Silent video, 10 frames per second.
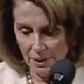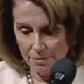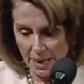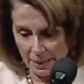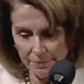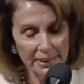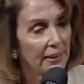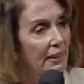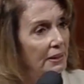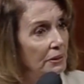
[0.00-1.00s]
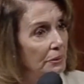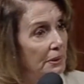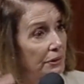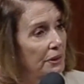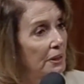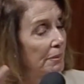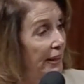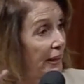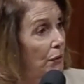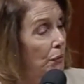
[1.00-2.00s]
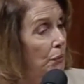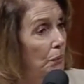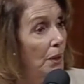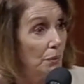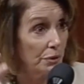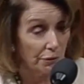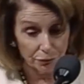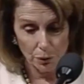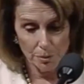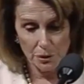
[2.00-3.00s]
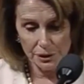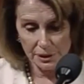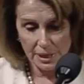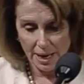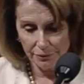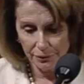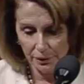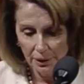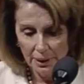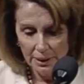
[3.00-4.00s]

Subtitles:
Matt Micah, who was a former staffer,